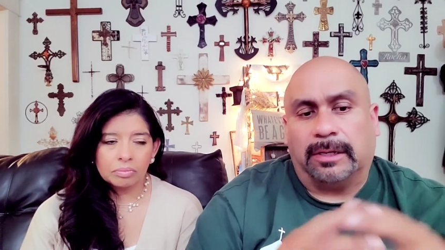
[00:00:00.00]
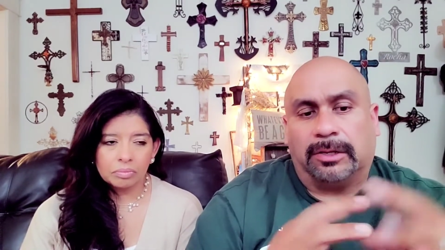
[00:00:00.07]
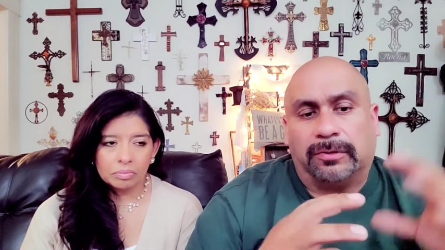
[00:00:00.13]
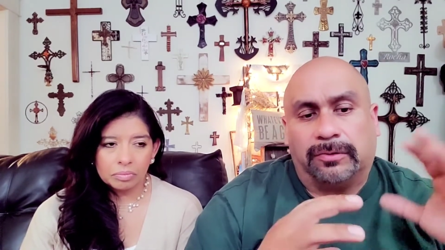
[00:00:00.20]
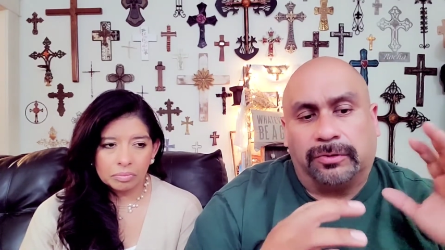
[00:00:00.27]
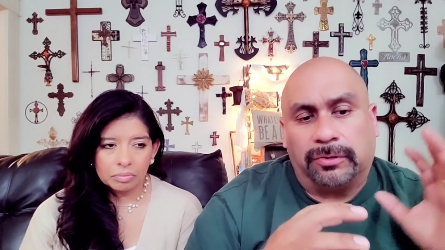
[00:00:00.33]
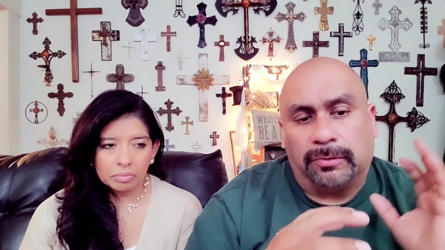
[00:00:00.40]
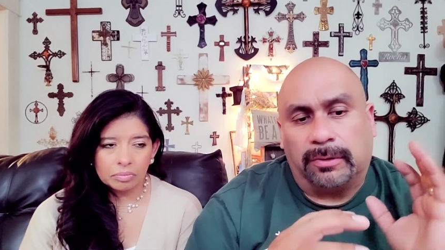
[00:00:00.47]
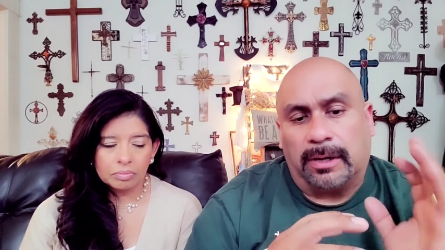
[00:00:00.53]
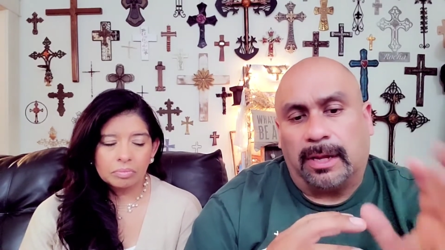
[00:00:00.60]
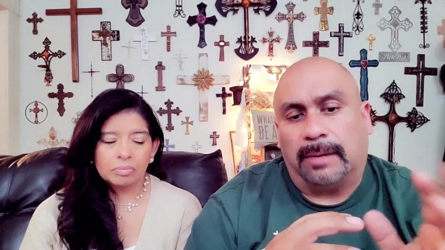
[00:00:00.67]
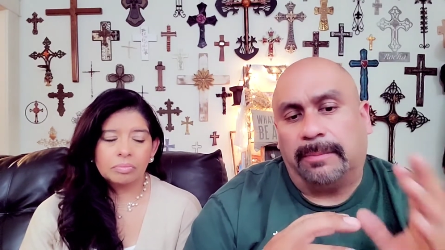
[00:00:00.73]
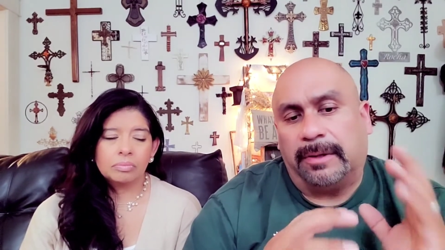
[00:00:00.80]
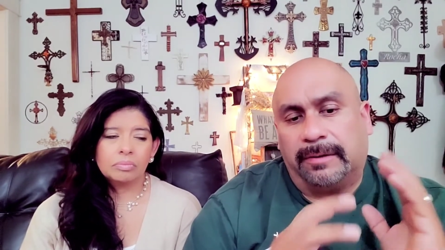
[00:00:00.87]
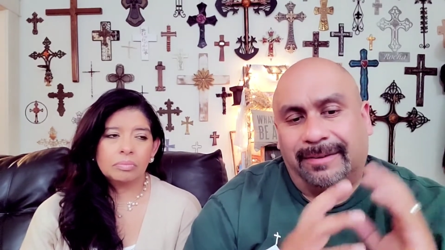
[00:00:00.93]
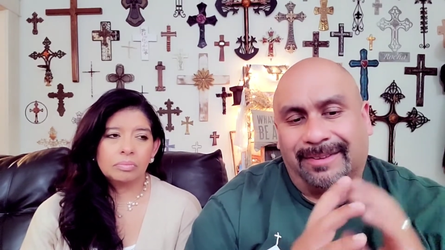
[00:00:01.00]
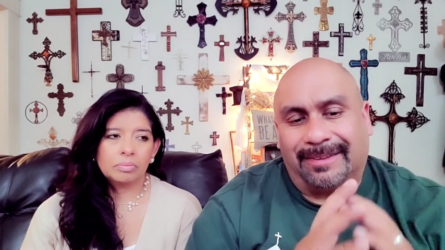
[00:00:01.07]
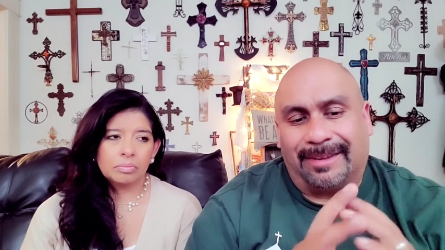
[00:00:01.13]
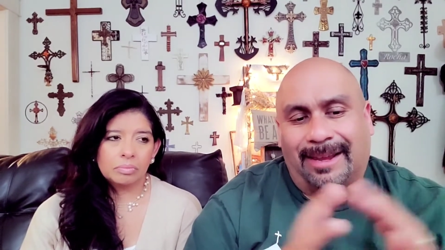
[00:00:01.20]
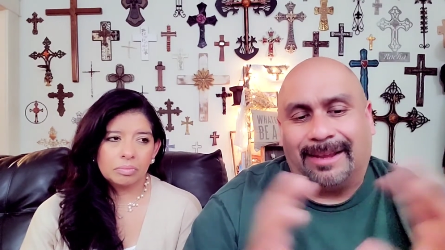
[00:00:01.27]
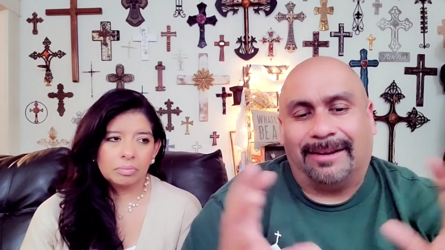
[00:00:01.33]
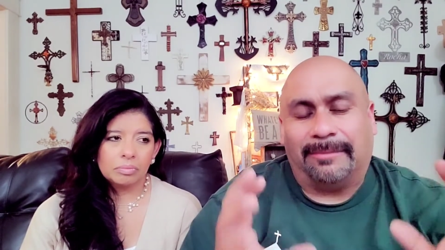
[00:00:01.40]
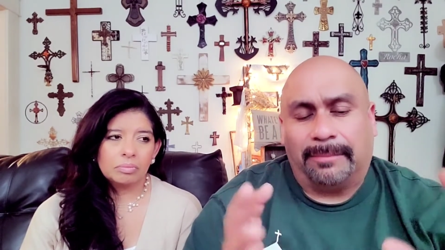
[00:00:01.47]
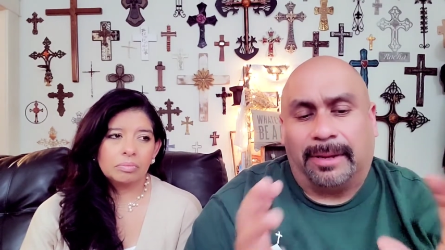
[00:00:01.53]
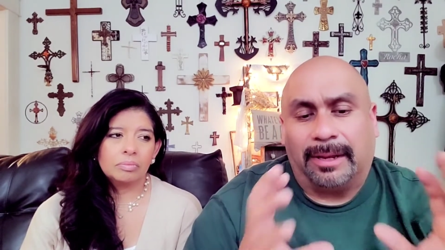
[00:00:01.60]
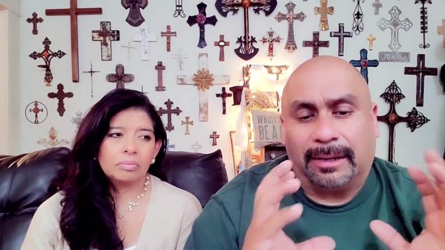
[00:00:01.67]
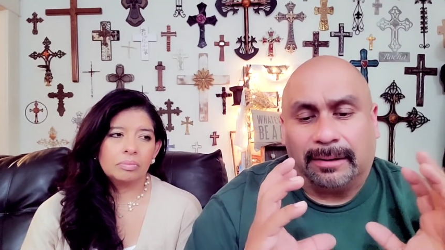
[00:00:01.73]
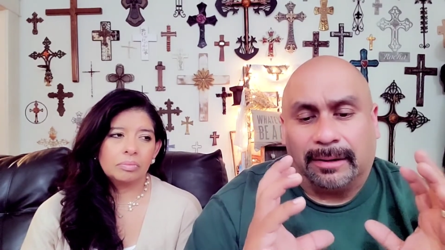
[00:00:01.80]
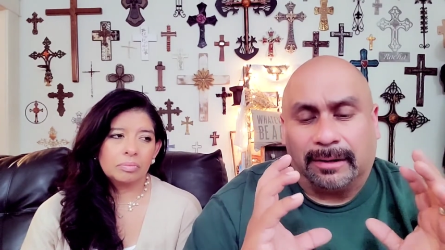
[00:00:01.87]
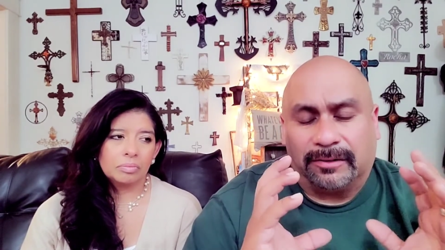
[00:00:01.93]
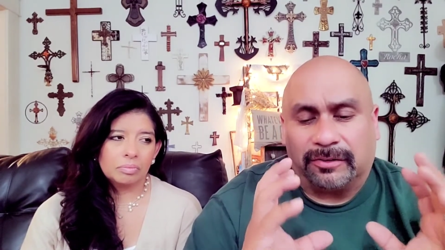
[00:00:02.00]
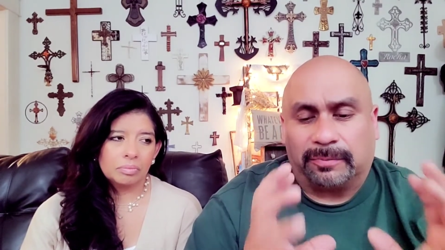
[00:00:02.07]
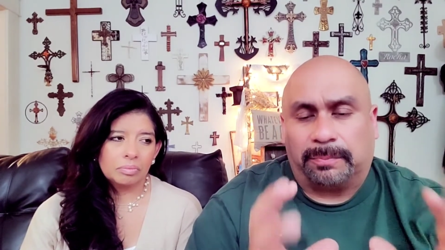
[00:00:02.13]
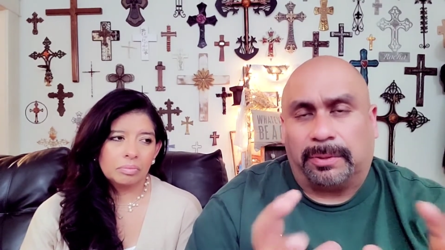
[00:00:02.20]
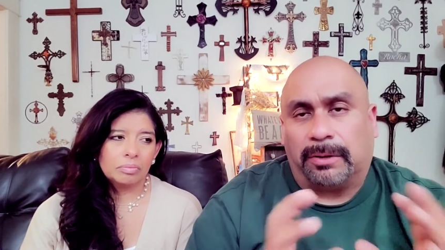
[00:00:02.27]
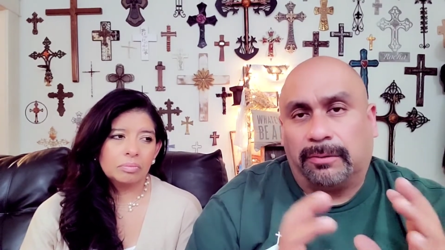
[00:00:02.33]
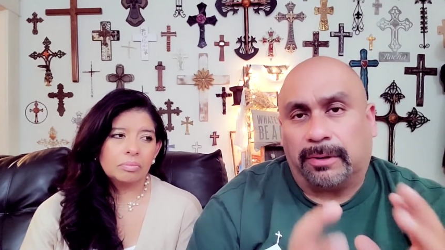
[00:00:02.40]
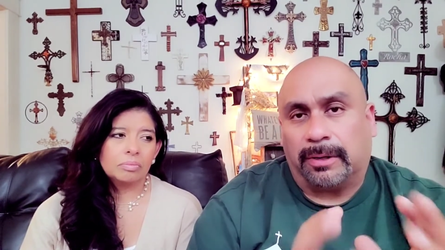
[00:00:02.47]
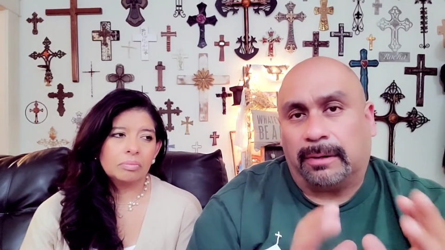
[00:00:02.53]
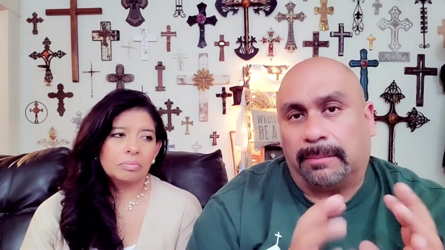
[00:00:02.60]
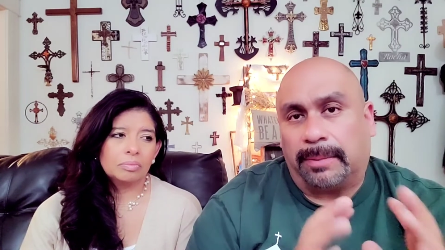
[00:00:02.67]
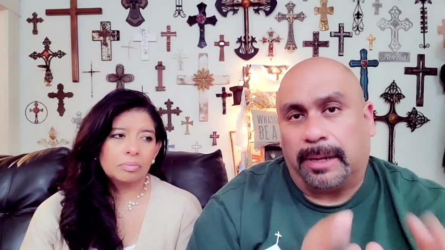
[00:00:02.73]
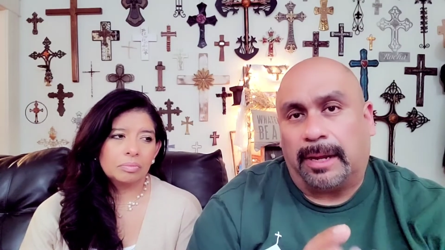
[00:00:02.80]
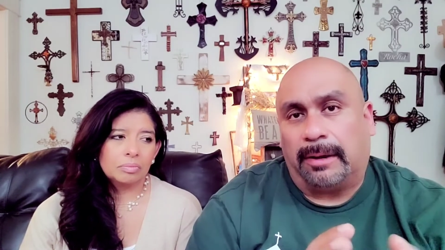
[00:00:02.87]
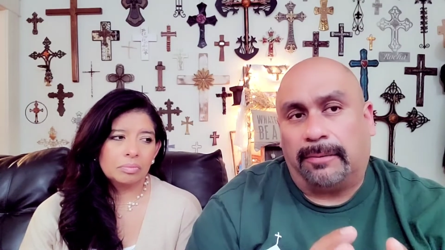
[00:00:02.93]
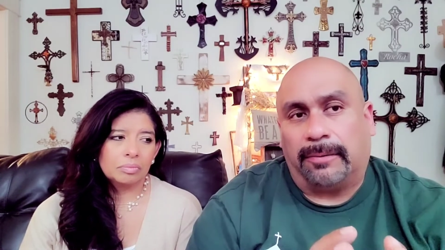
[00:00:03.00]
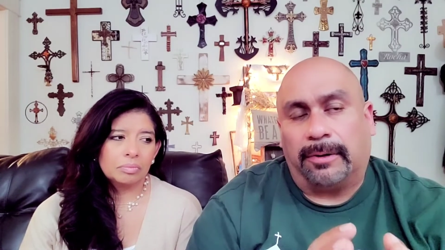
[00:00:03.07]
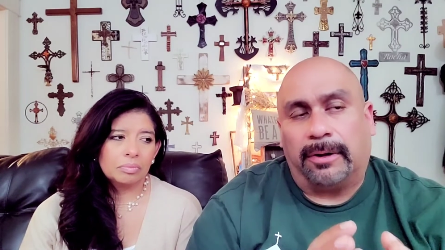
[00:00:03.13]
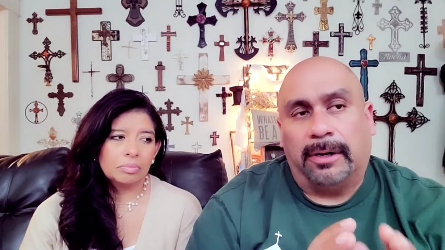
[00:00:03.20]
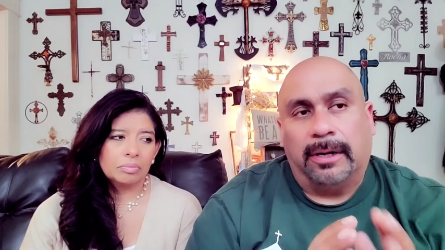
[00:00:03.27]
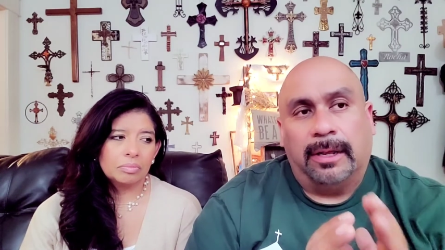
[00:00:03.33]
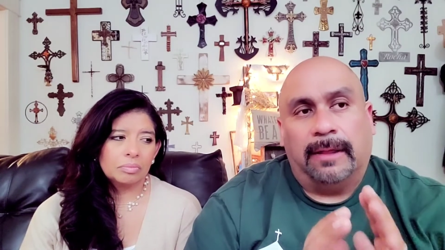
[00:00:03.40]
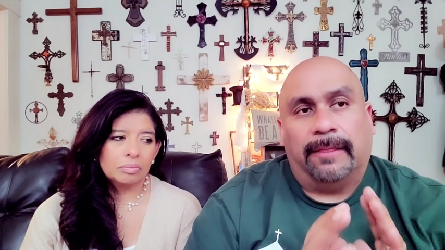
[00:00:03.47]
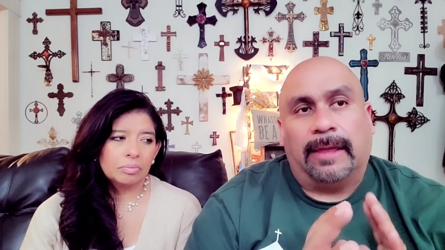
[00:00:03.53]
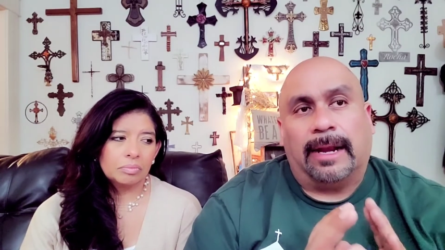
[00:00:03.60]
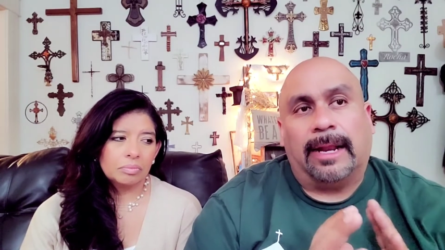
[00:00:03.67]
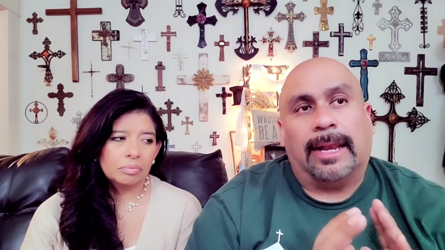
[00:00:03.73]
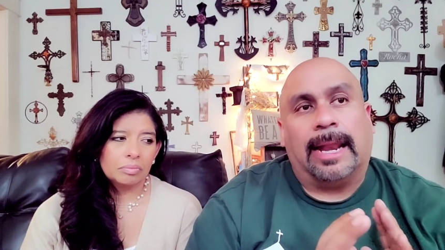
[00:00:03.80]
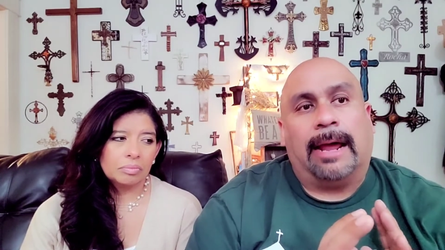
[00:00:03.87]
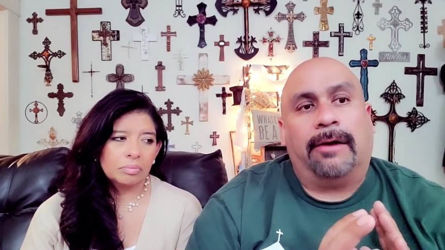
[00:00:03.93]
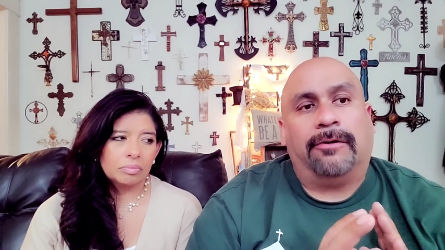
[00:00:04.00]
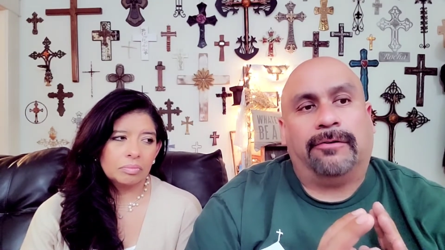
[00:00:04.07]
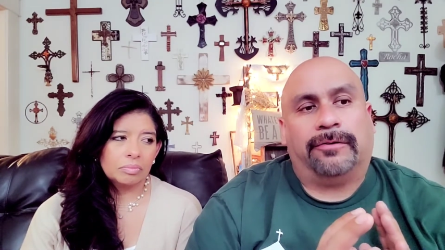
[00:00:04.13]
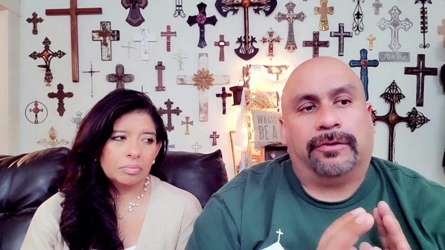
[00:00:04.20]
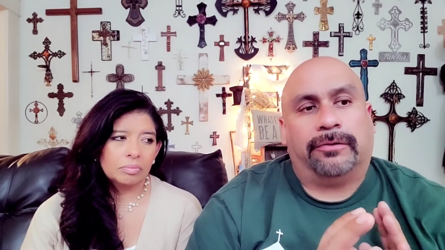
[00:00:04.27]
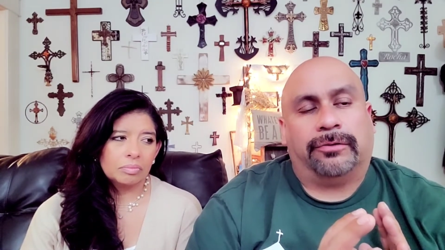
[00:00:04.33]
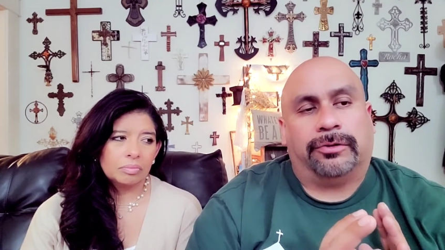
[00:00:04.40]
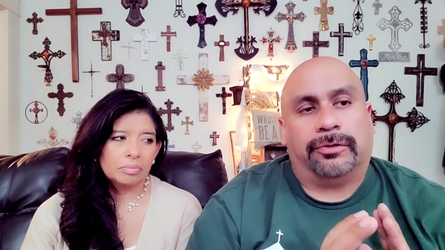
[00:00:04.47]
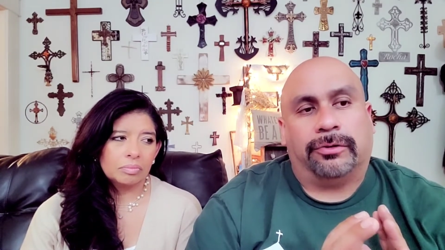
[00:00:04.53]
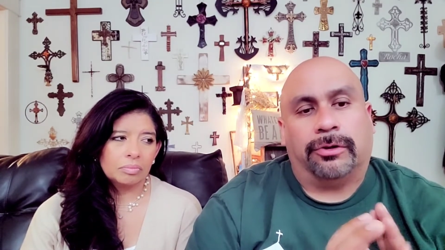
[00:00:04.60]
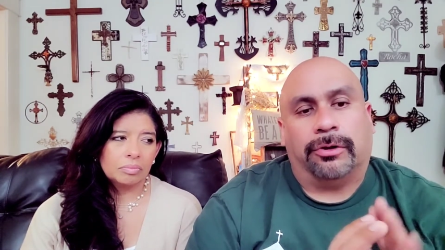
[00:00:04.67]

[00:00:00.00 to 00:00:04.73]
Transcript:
Speaker 1: It is dunamis, dynamite, exploding power that allows you to